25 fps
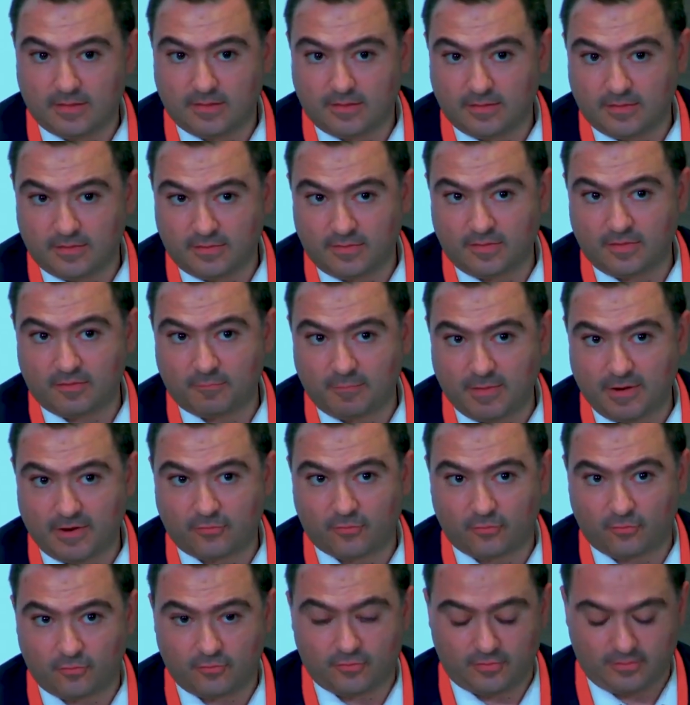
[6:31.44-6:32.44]
This
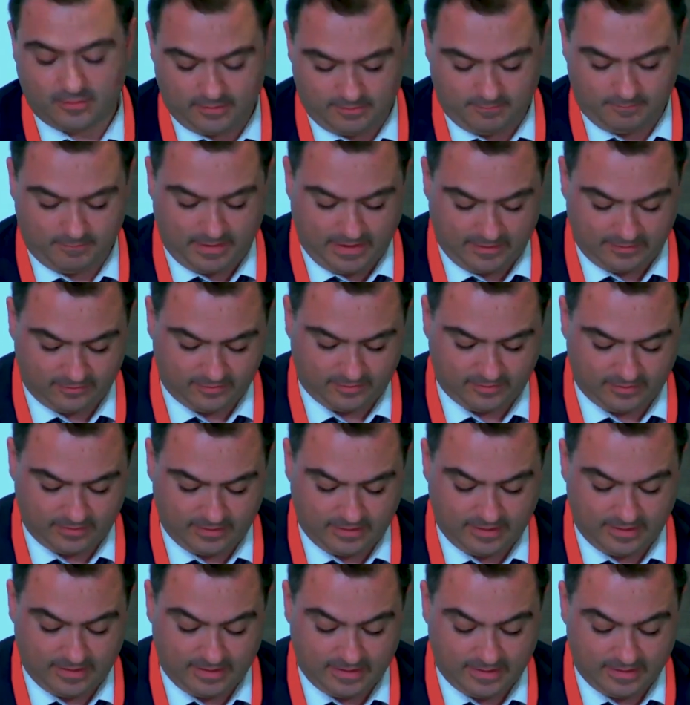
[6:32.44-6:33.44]
person must
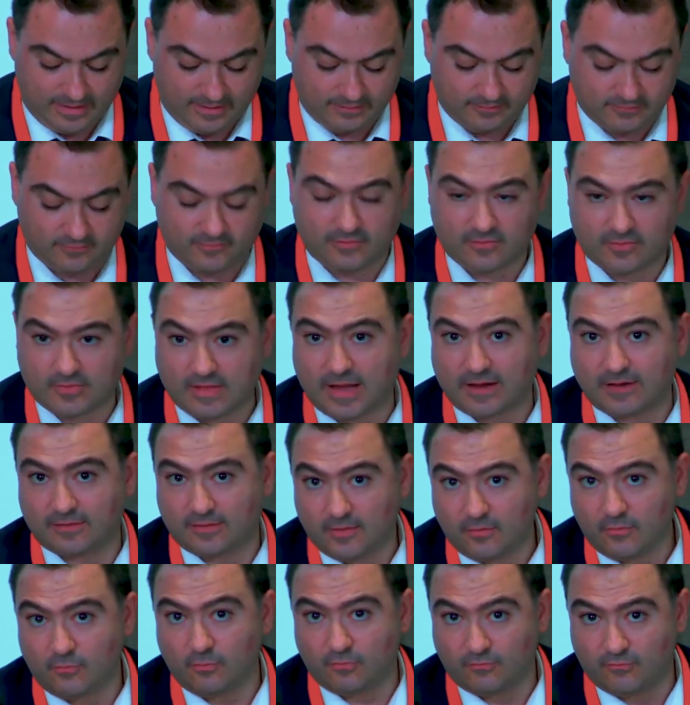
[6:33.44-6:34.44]
transact in
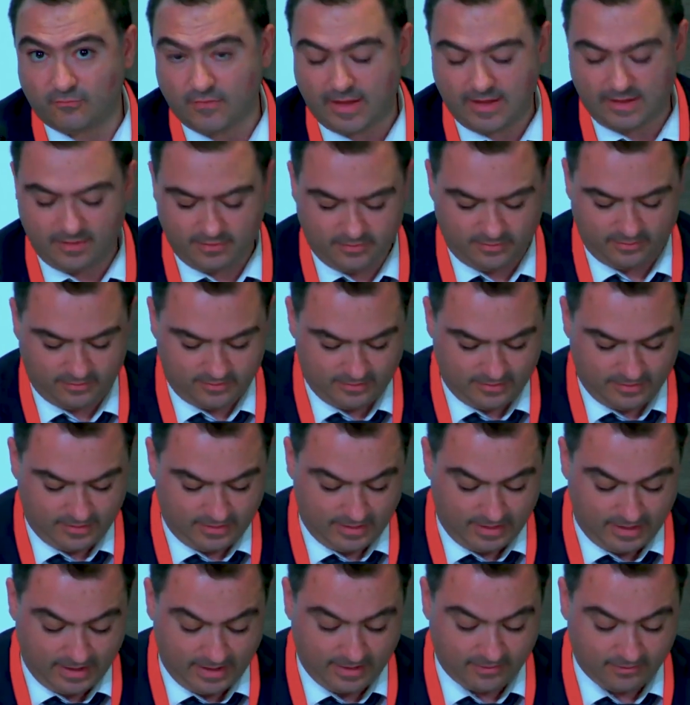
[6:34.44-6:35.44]
good faith,
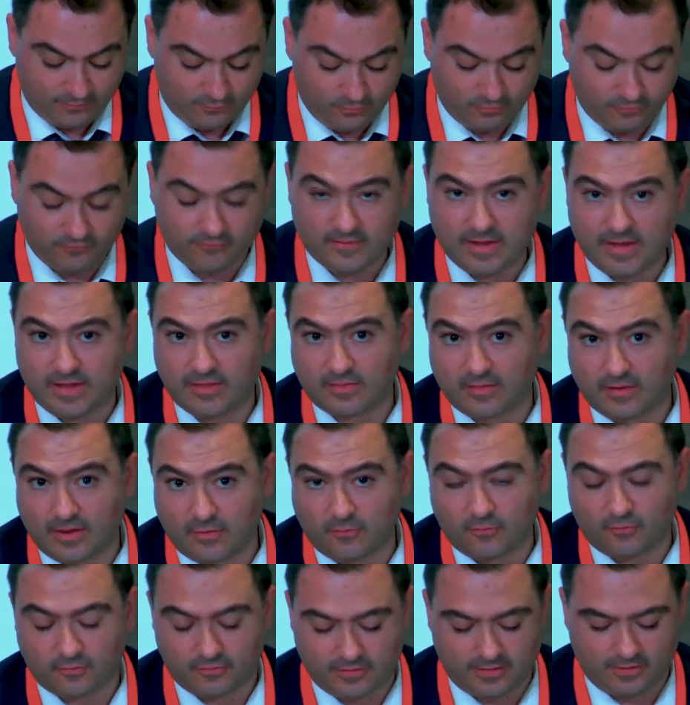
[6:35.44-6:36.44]
and good faith,
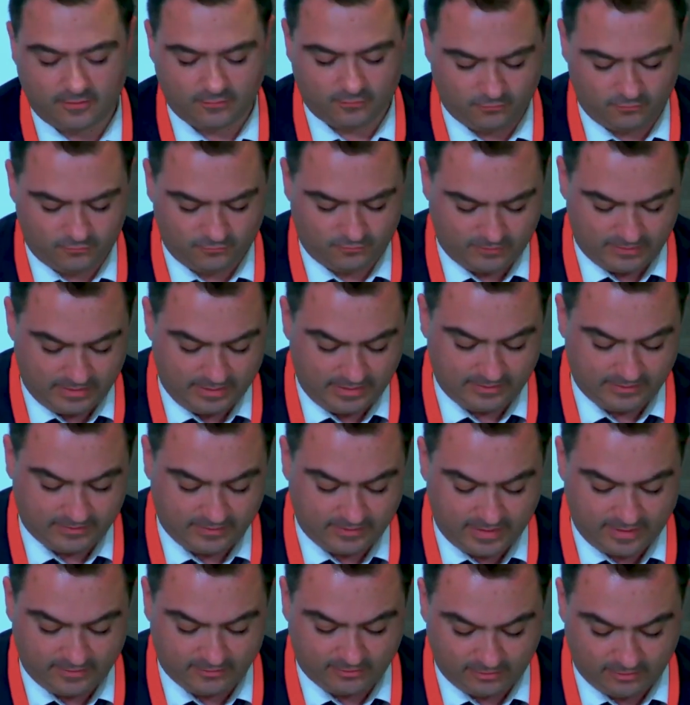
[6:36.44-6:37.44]
according to English
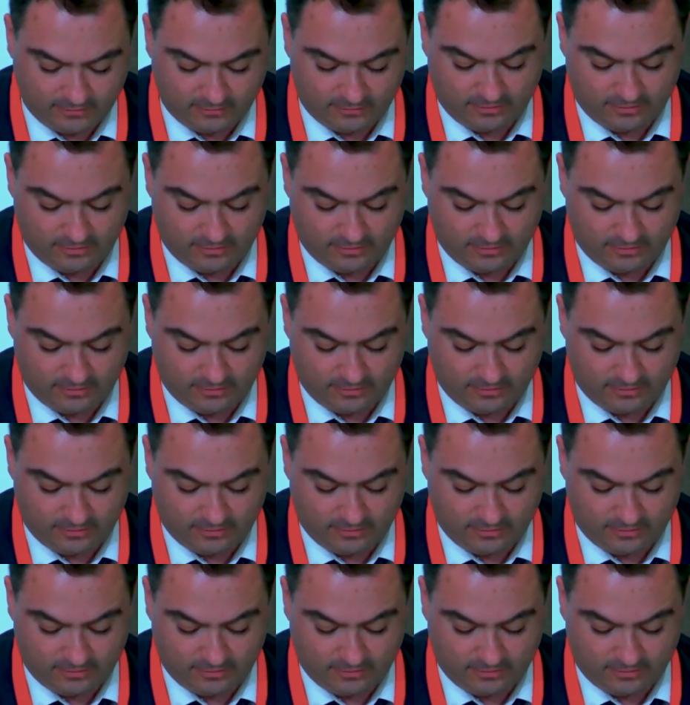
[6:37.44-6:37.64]
case law,